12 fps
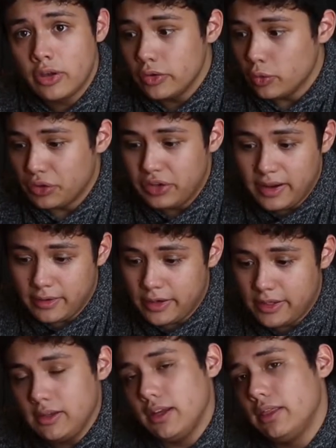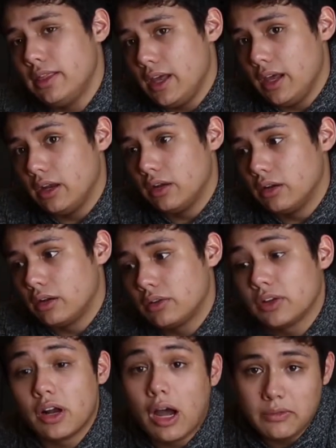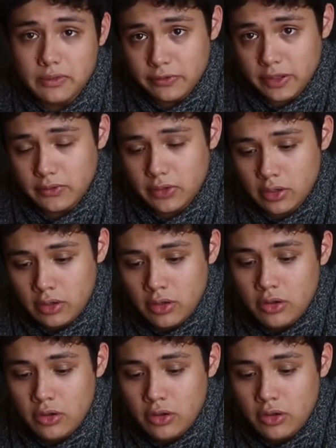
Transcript: your dairy, and then the coffee flavor.